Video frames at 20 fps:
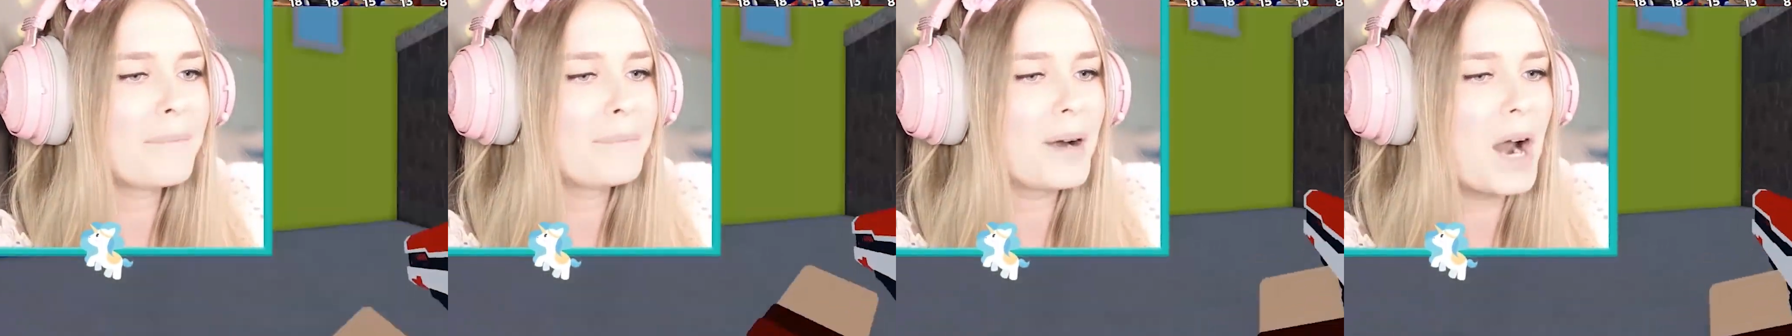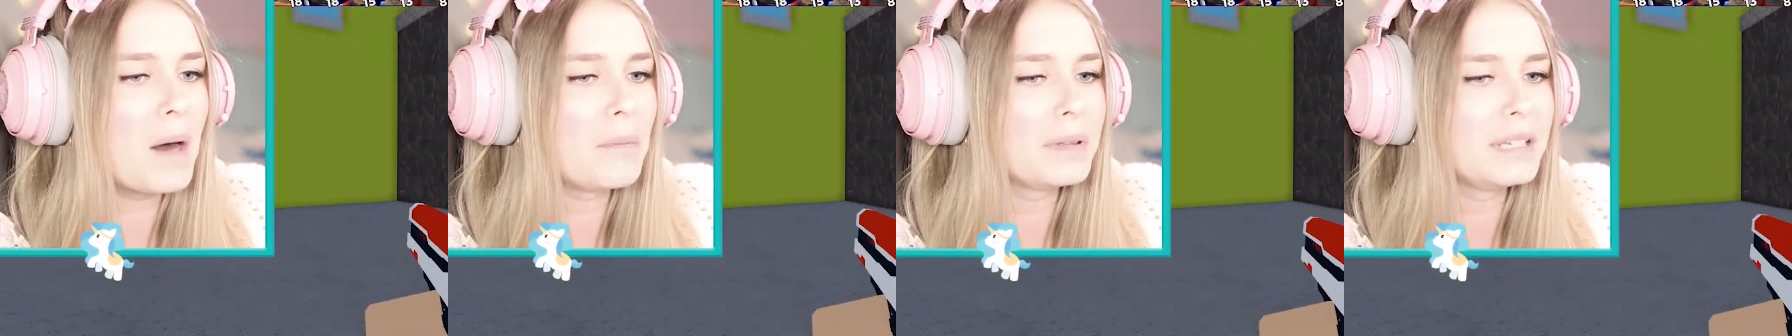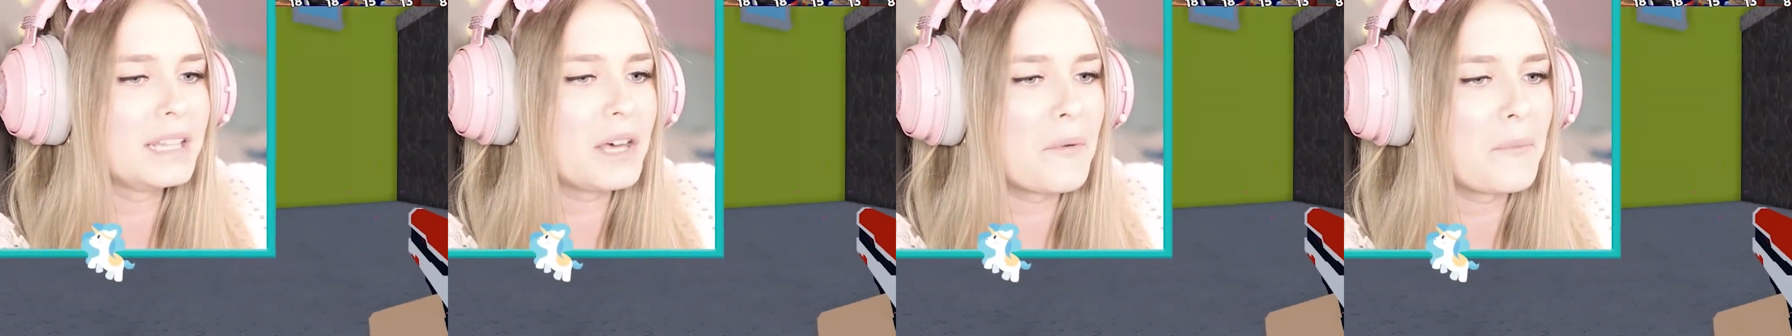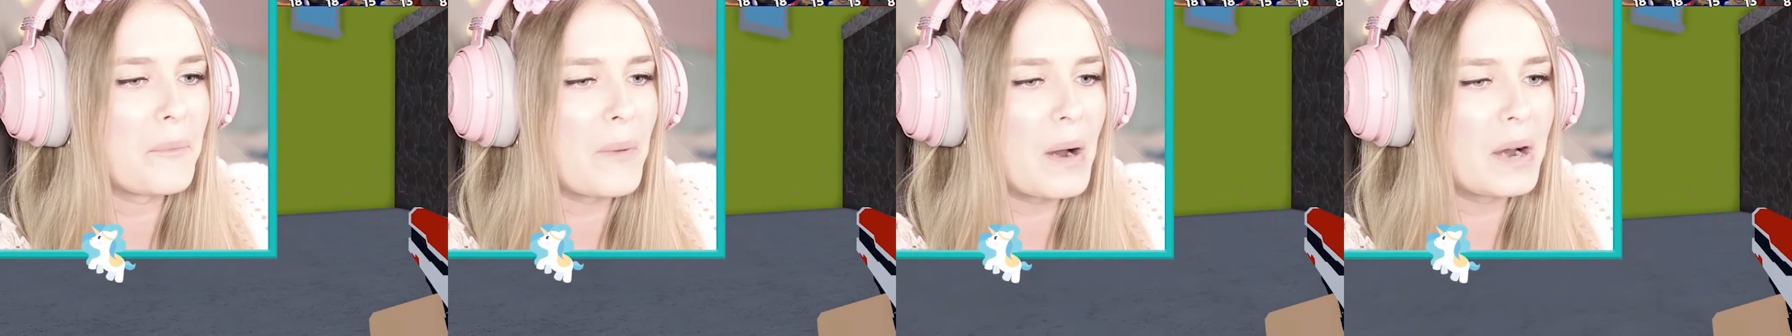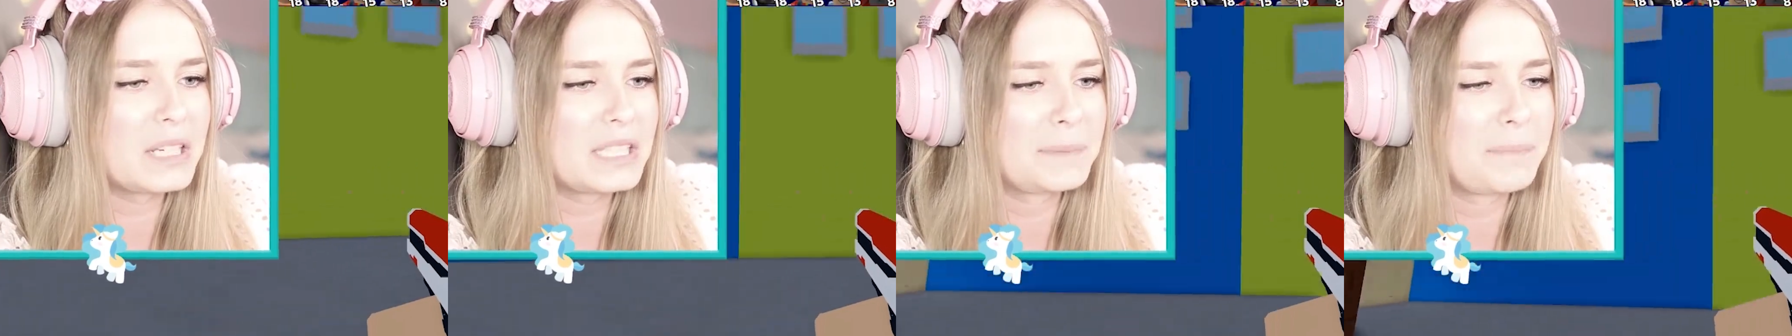but
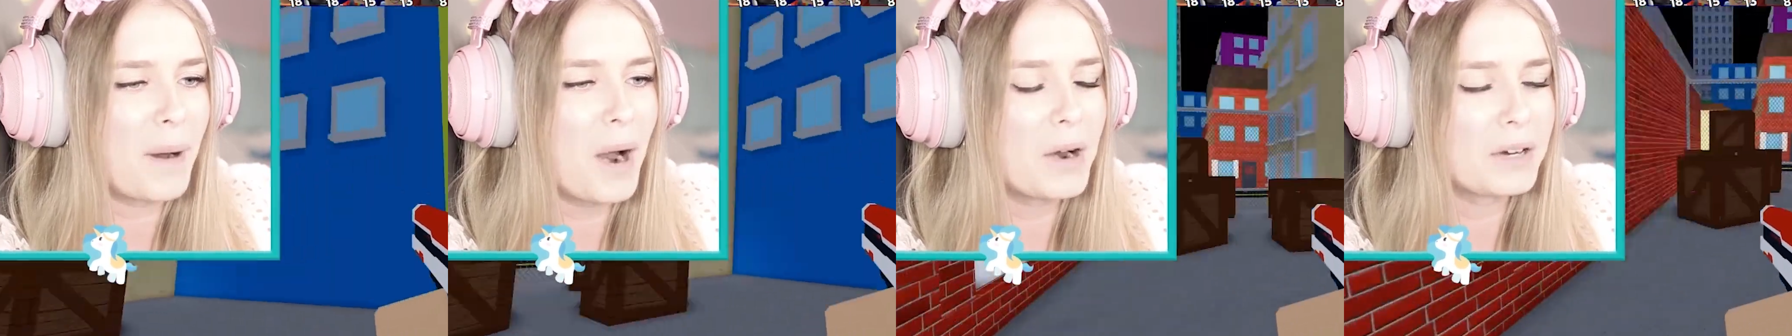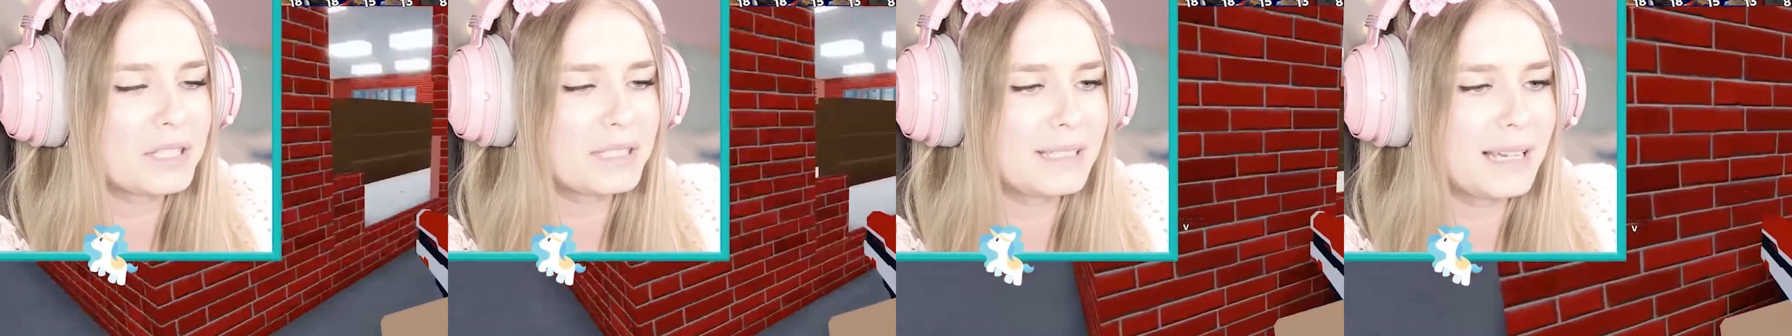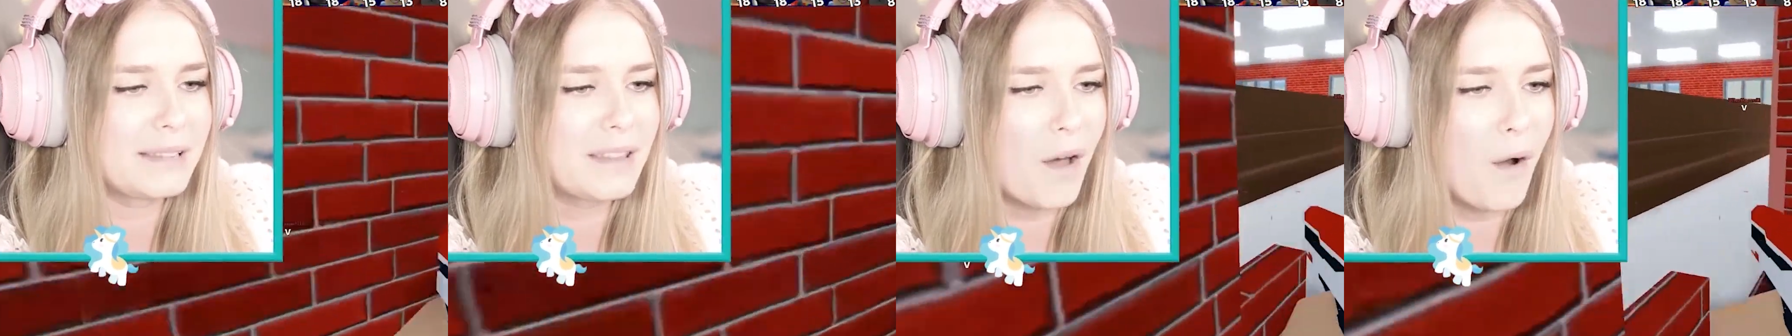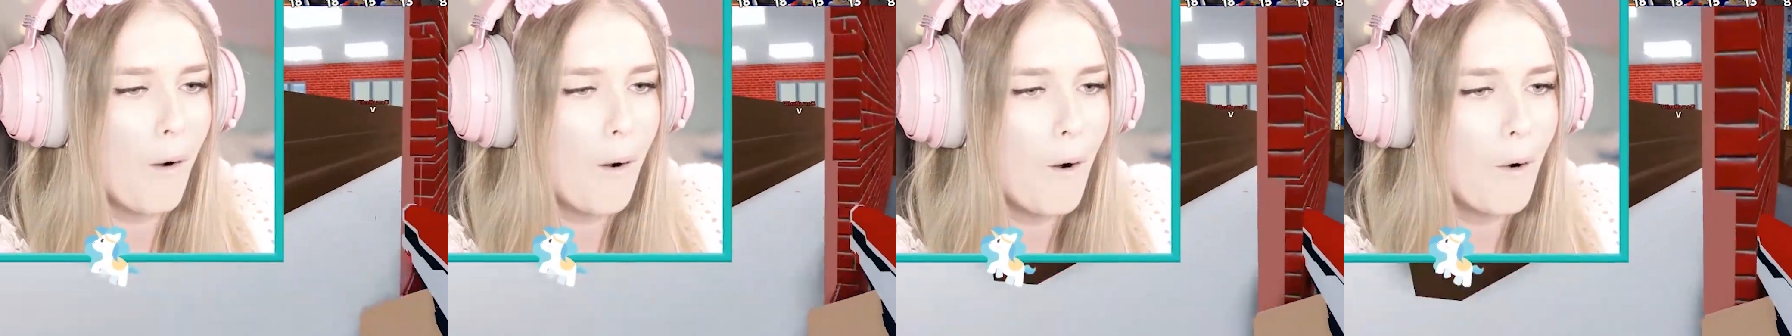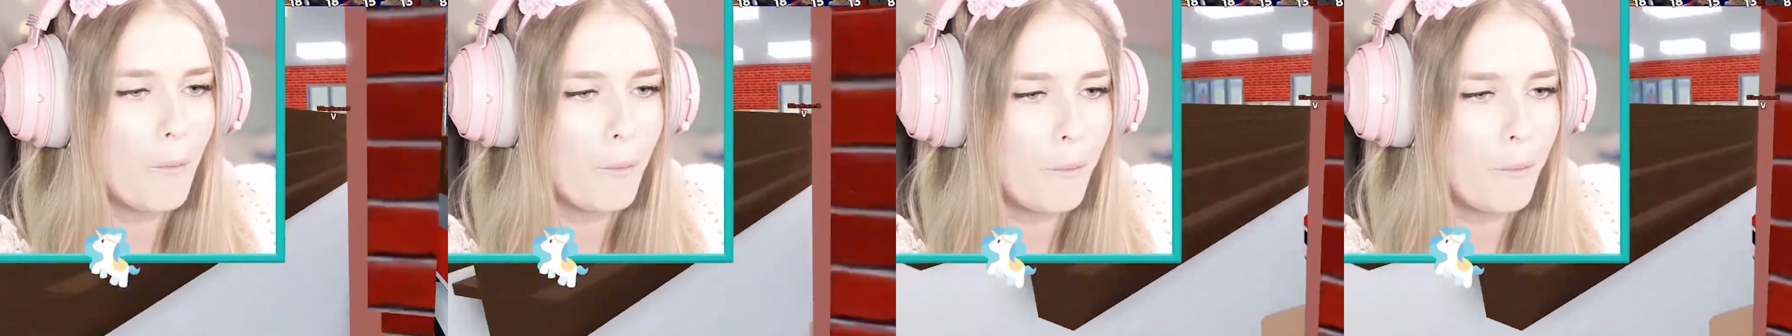still it can be a little